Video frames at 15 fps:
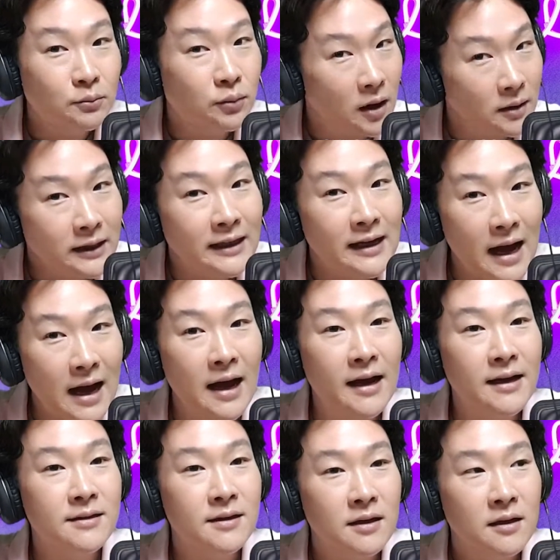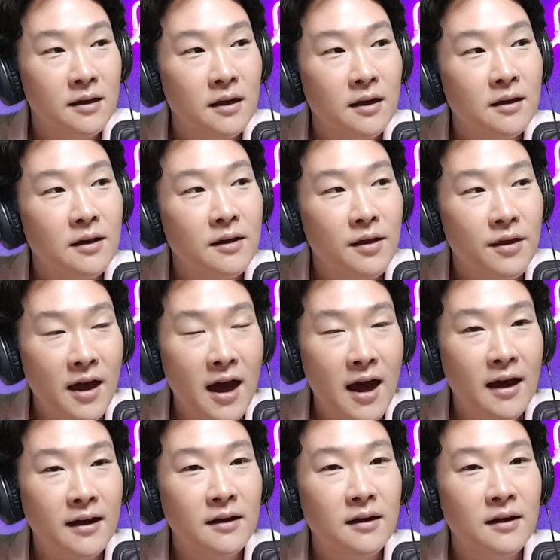probably guys
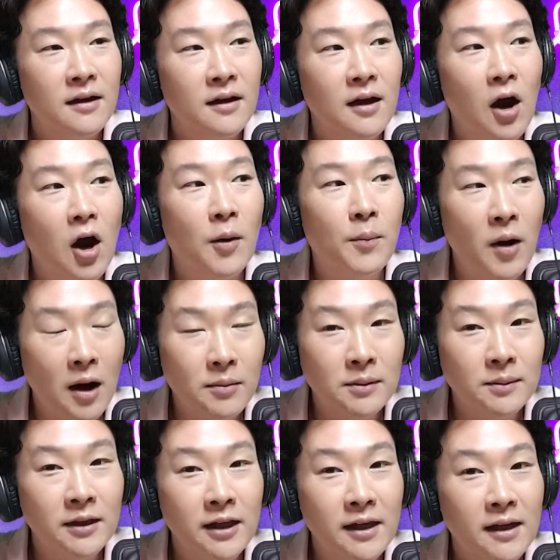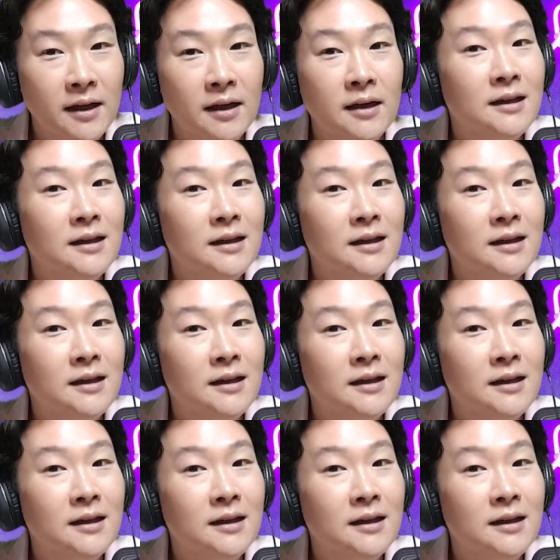that are probably